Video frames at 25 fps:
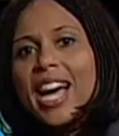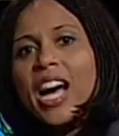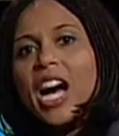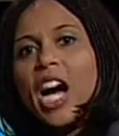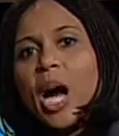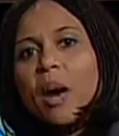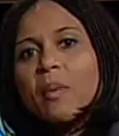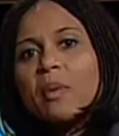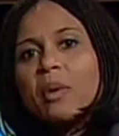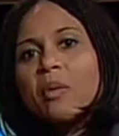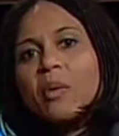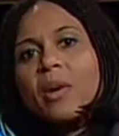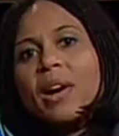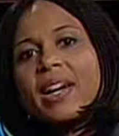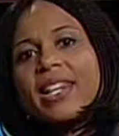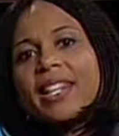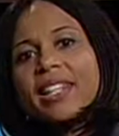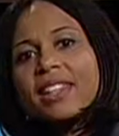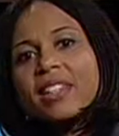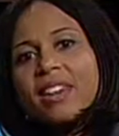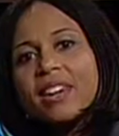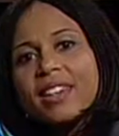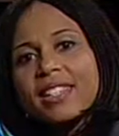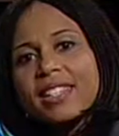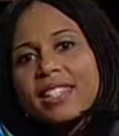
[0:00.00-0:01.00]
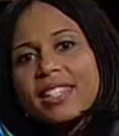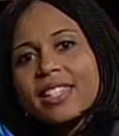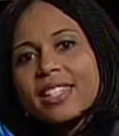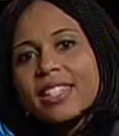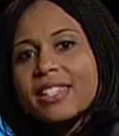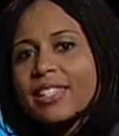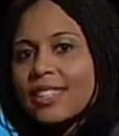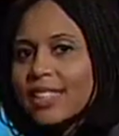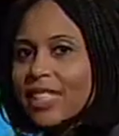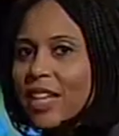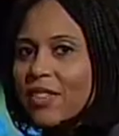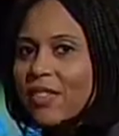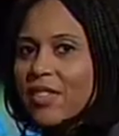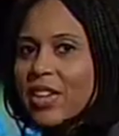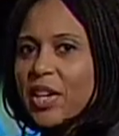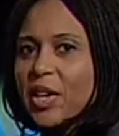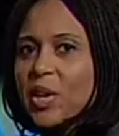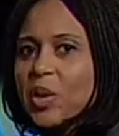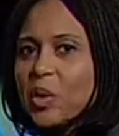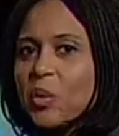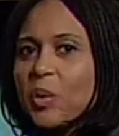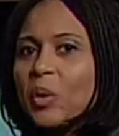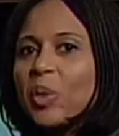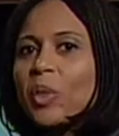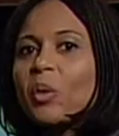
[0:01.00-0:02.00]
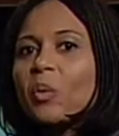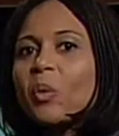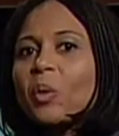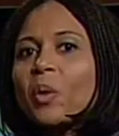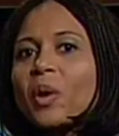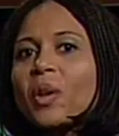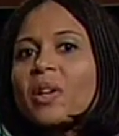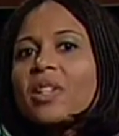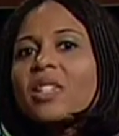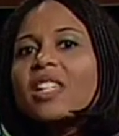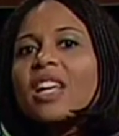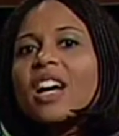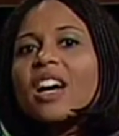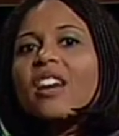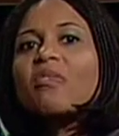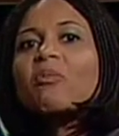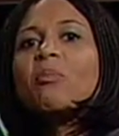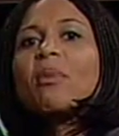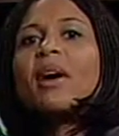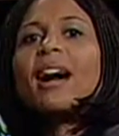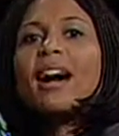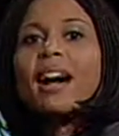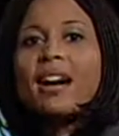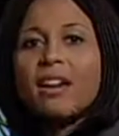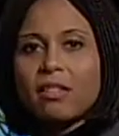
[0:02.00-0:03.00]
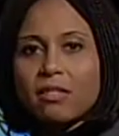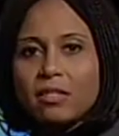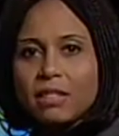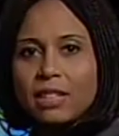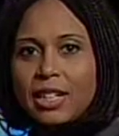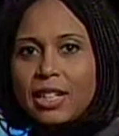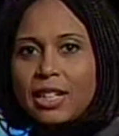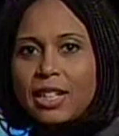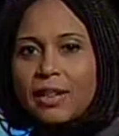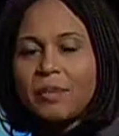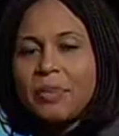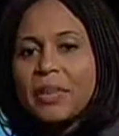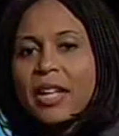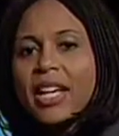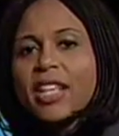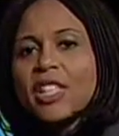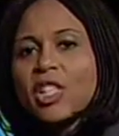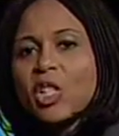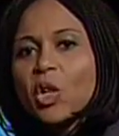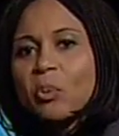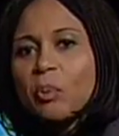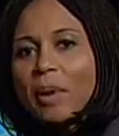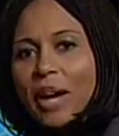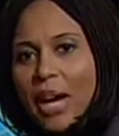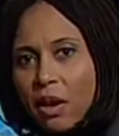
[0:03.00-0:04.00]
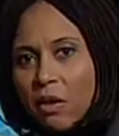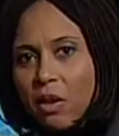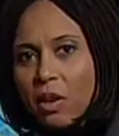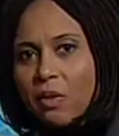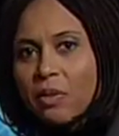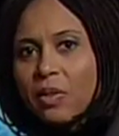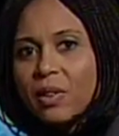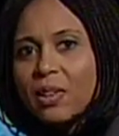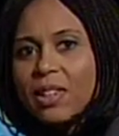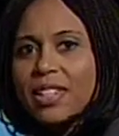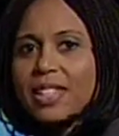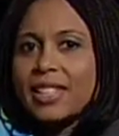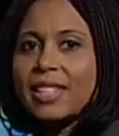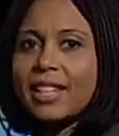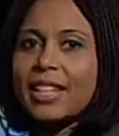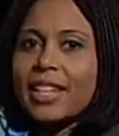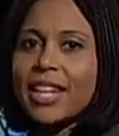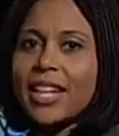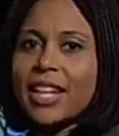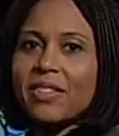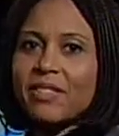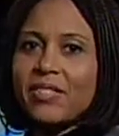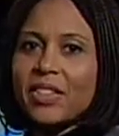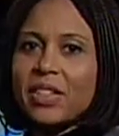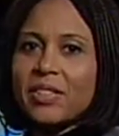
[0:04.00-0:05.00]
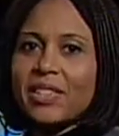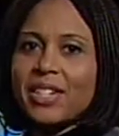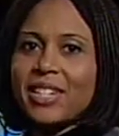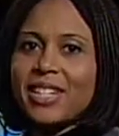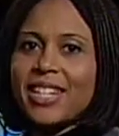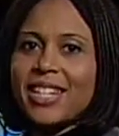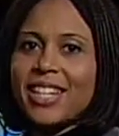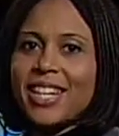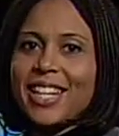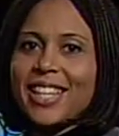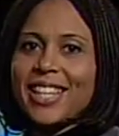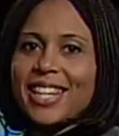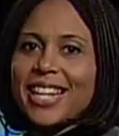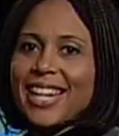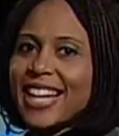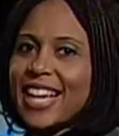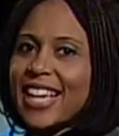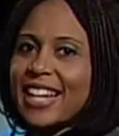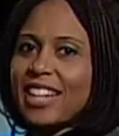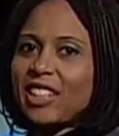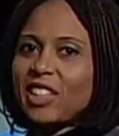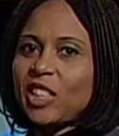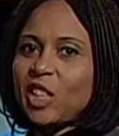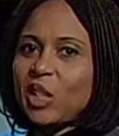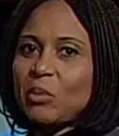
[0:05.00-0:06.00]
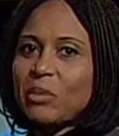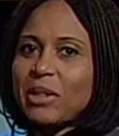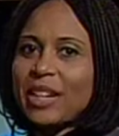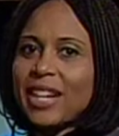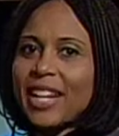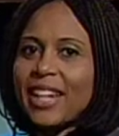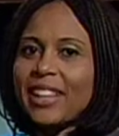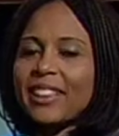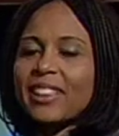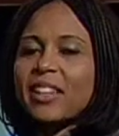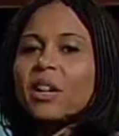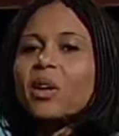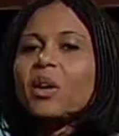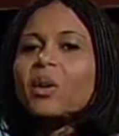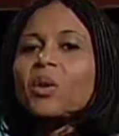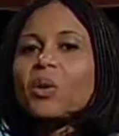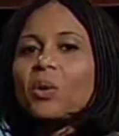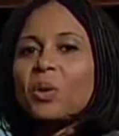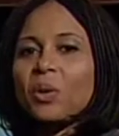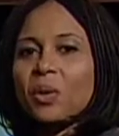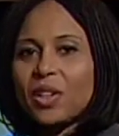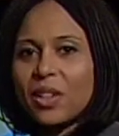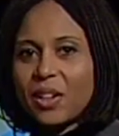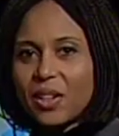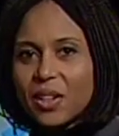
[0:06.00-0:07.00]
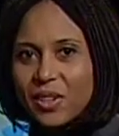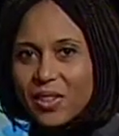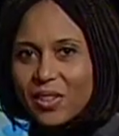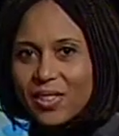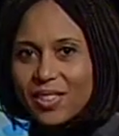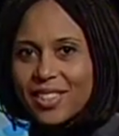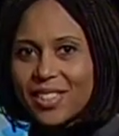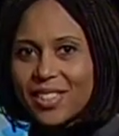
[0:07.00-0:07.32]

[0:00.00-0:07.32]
I'm Wandi Lawson, leaving you with the words of Baha'u'llah. So powerful is the light of unity that it can illuminate the whole earth.